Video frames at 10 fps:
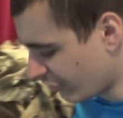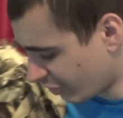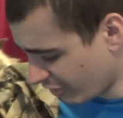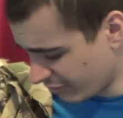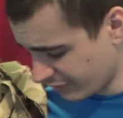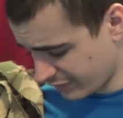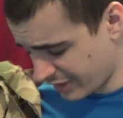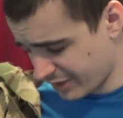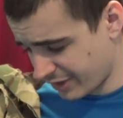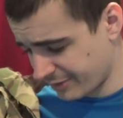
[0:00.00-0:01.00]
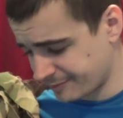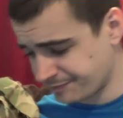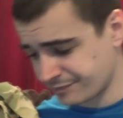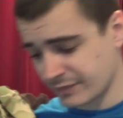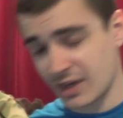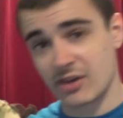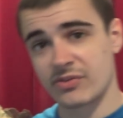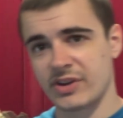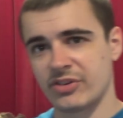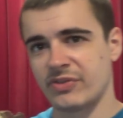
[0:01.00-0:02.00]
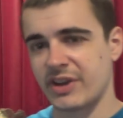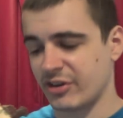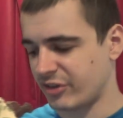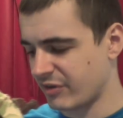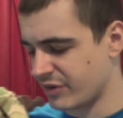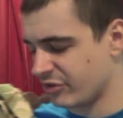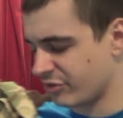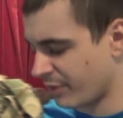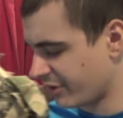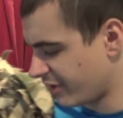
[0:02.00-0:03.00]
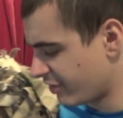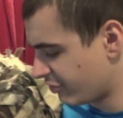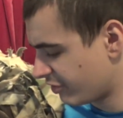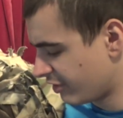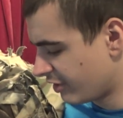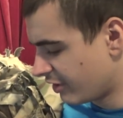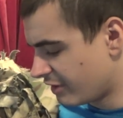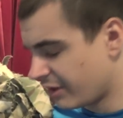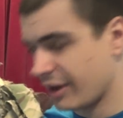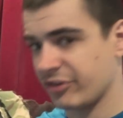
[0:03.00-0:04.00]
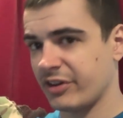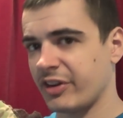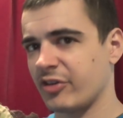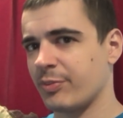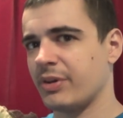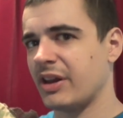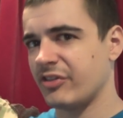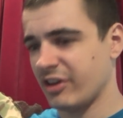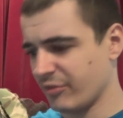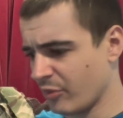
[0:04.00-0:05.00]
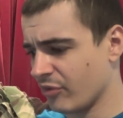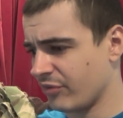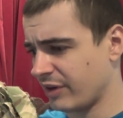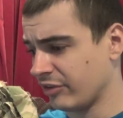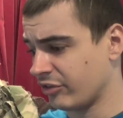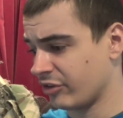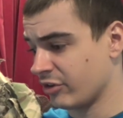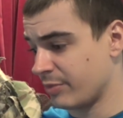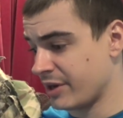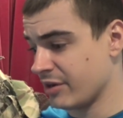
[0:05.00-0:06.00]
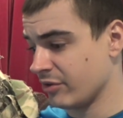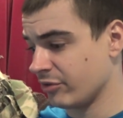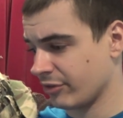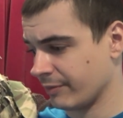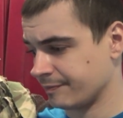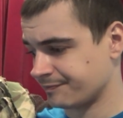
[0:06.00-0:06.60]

So there you go. Hopefully this video has given you some ideas. As I said, there's plenty of more things that could be used.